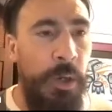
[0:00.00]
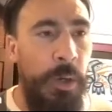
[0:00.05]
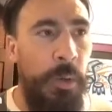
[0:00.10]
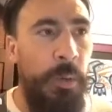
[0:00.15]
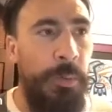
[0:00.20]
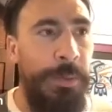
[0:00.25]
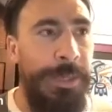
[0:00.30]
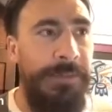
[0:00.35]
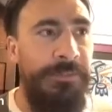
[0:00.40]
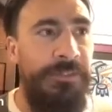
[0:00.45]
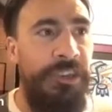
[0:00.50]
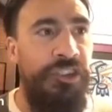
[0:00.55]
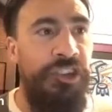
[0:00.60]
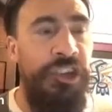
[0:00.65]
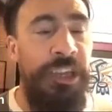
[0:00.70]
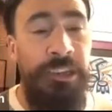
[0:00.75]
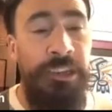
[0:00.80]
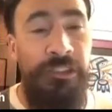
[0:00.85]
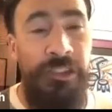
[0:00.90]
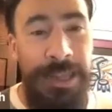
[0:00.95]
oh, we have to
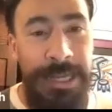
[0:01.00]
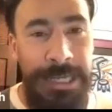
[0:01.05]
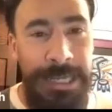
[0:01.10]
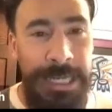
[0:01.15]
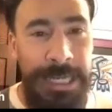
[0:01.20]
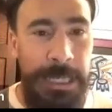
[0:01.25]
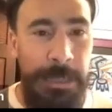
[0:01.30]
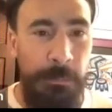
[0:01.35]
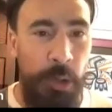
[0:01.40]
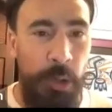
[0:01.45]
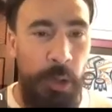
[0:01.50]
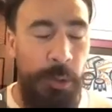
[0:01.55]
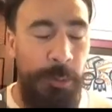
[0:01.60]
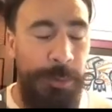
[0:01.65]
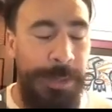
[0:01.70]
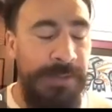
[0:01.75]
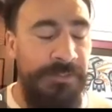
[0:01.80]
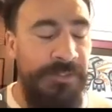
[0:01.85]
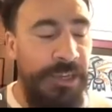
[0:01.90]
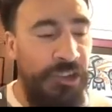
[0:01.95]
change the name or
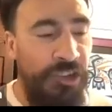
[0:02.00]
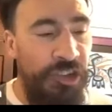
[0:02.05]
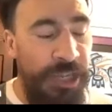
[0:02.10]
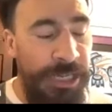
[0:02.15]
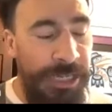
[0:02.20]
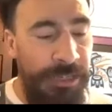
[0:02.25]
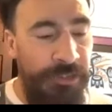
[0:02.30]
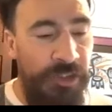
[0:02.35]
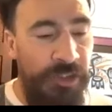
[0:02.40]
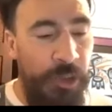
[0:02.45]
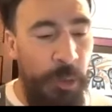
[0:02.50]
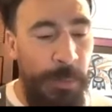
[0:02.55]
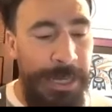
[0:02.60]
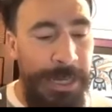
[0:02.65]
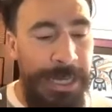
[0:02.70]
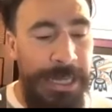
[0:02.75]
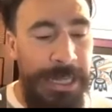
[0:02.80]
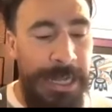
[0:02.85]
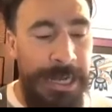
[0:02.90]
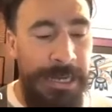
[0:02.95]
we have to change the
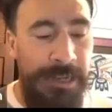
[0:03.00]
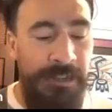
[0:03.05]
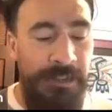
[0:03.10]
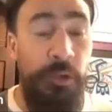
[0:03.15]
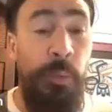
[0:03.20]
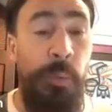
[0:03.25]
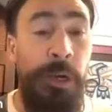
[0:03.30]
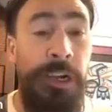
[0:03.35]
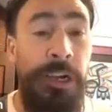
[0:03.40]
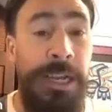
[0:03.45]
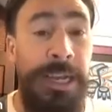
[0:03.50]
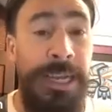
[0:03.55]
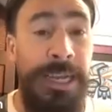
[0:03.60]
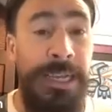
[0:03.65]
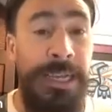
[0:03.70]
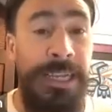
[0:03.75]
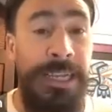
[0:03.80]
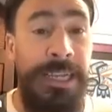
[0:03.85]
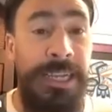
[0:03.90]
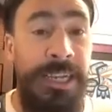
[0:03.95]
way that it's worded